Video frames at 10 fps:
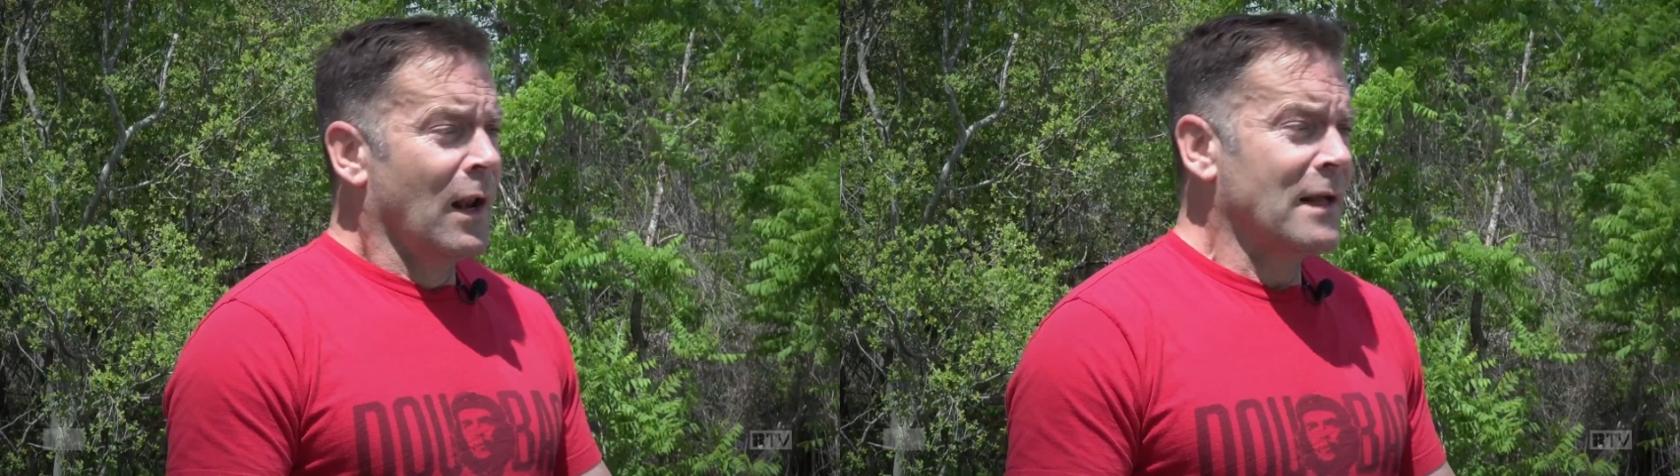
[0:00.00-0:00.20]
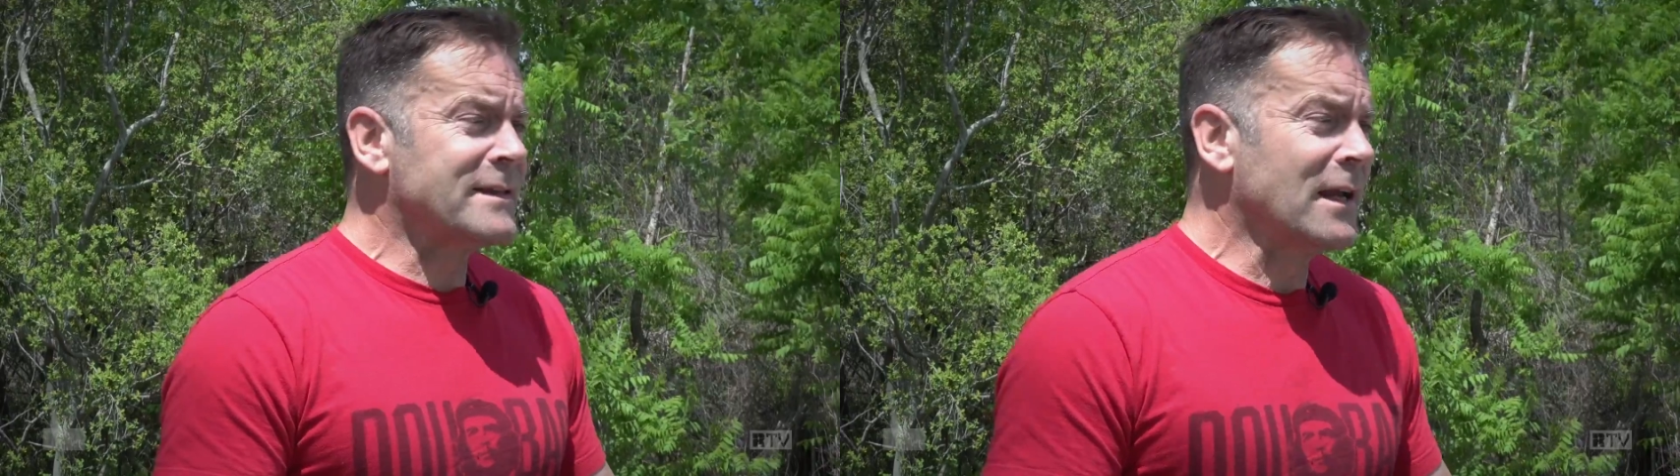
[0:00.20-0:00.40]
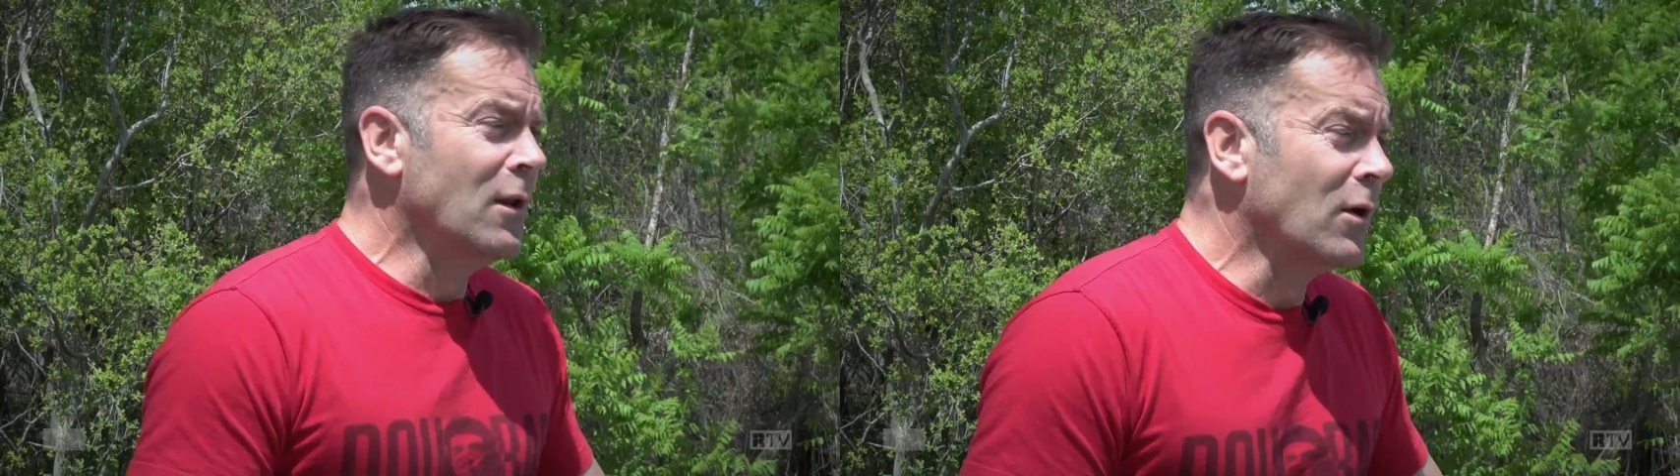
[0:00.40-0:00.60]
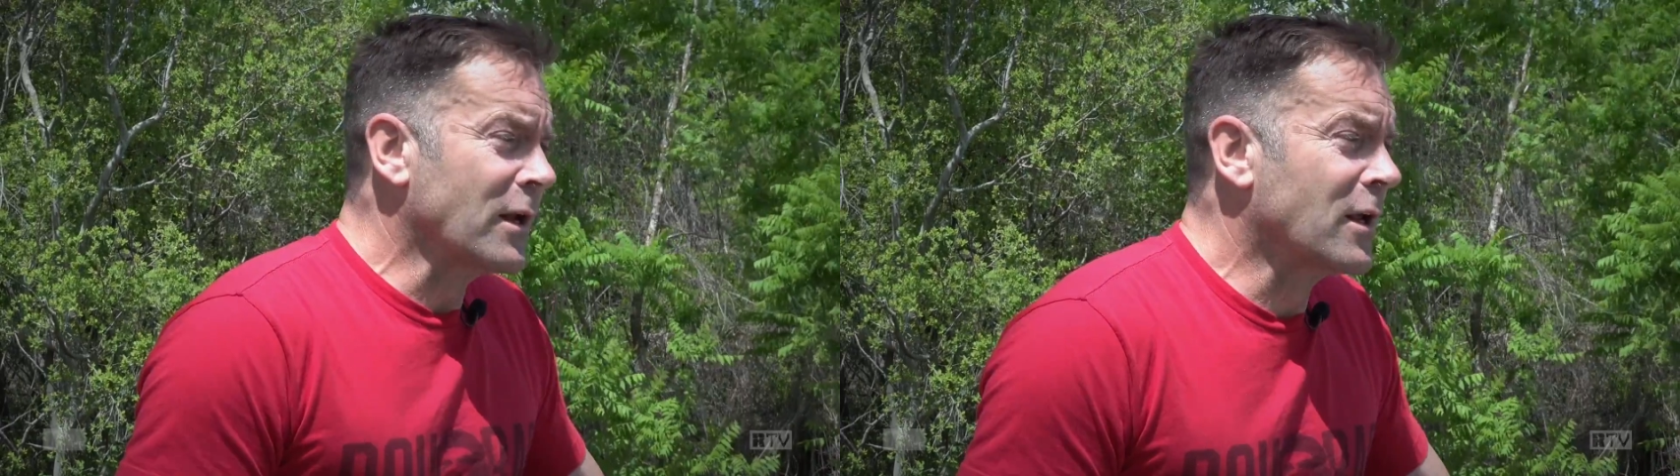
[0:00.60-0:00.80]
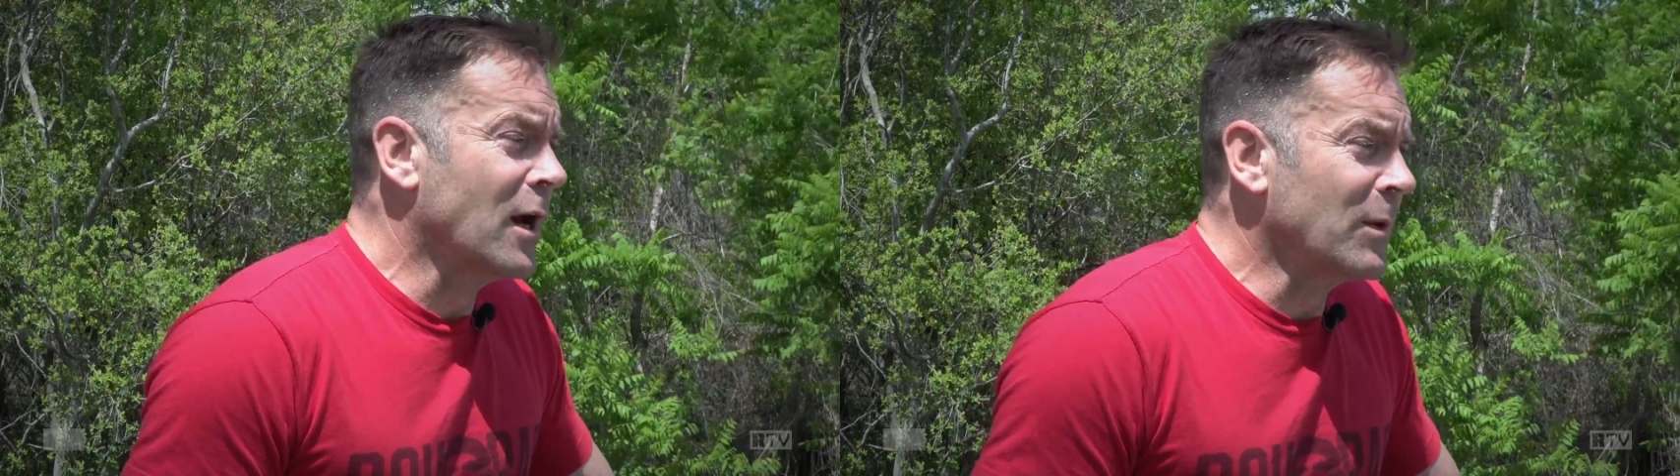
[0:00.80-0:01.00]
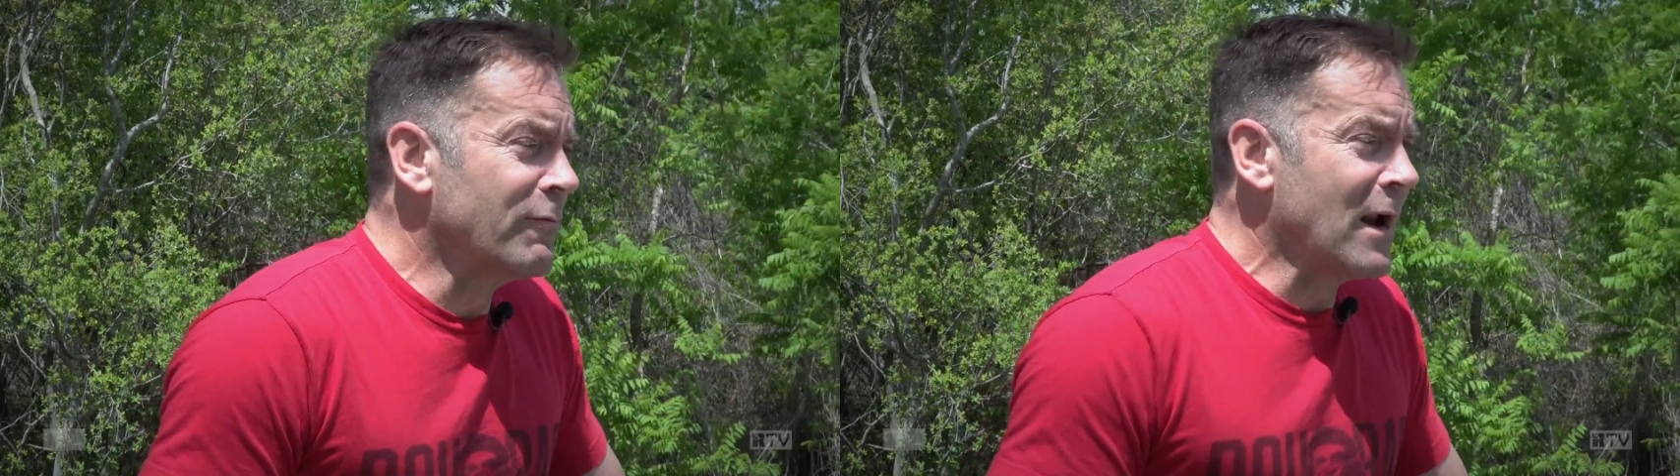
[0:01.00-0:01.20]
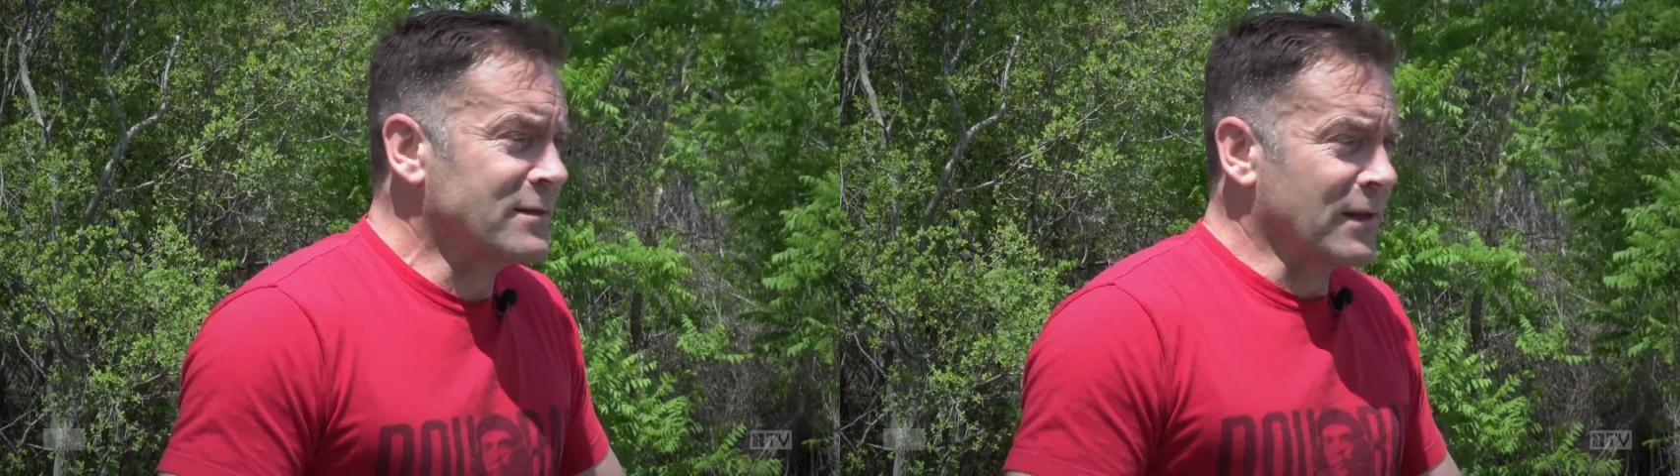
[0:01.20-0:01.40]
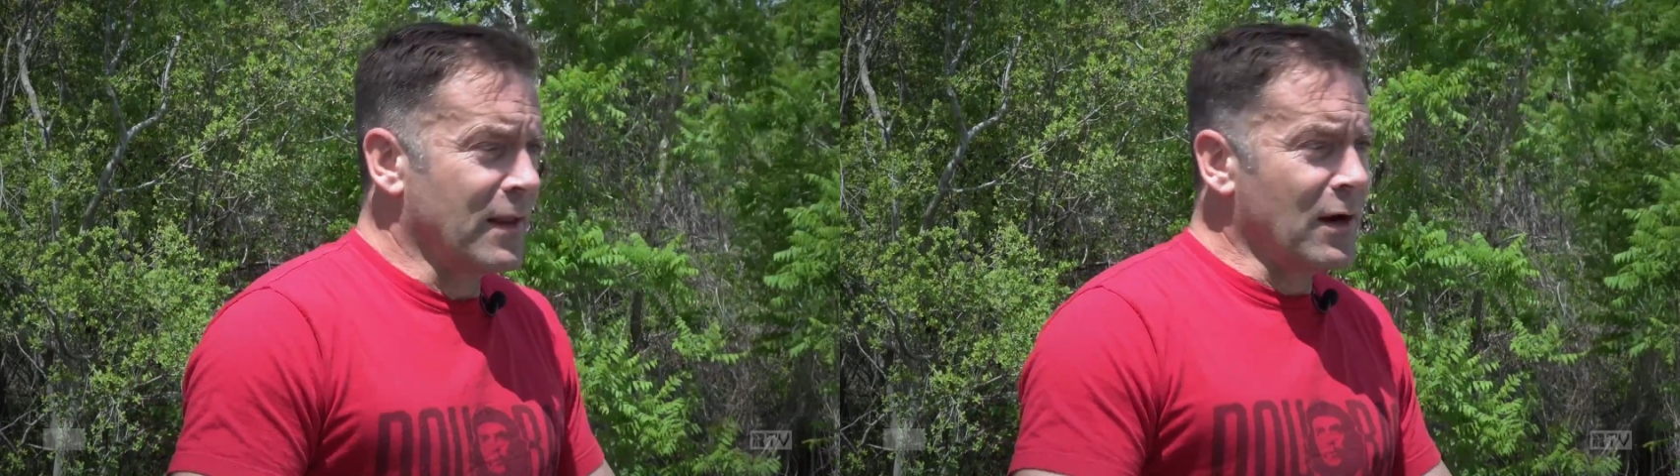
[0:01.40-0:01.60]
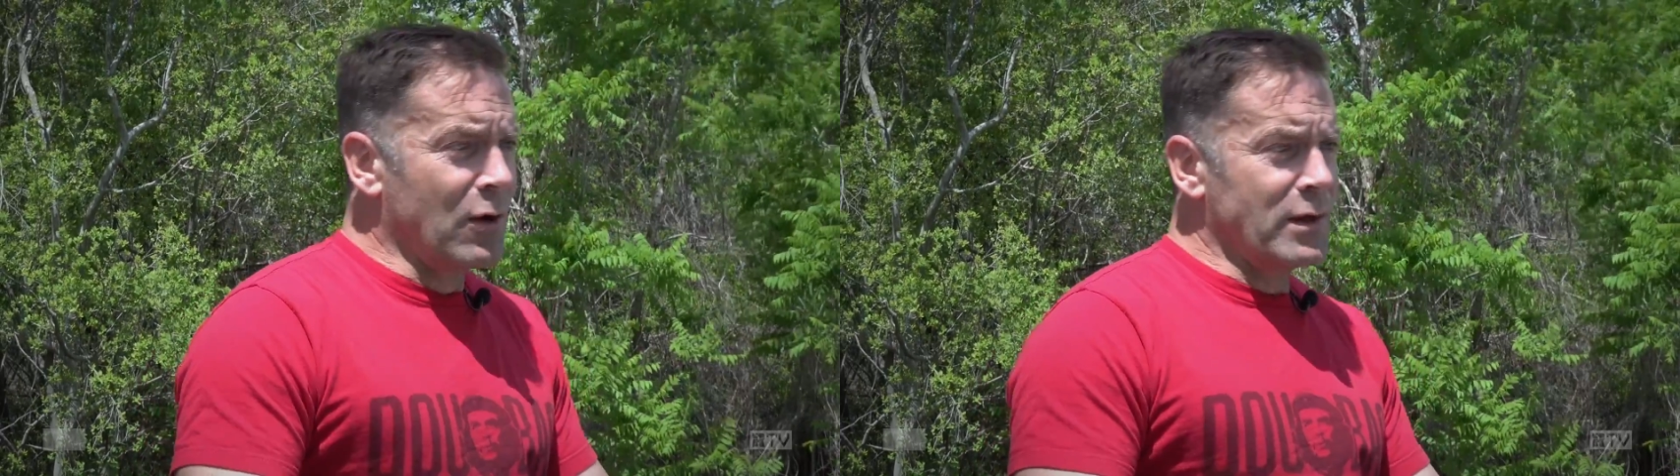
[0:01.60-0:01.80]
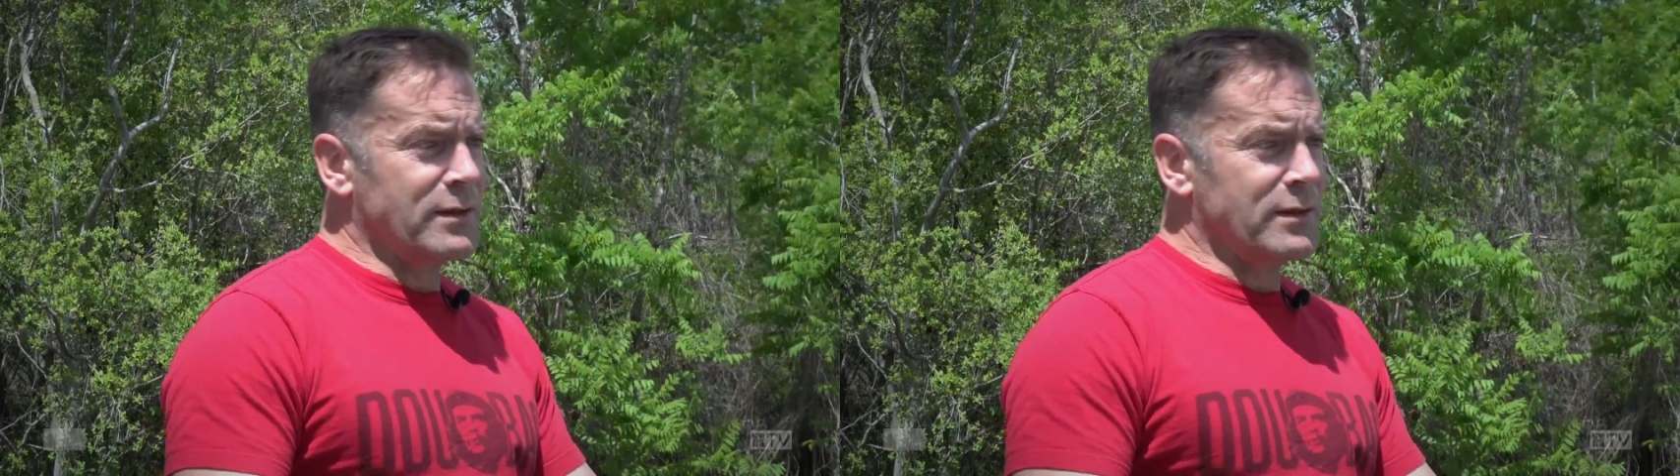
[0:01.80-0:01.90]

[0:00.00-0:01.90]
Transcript: Let's take a look at a couple of rounds that they're going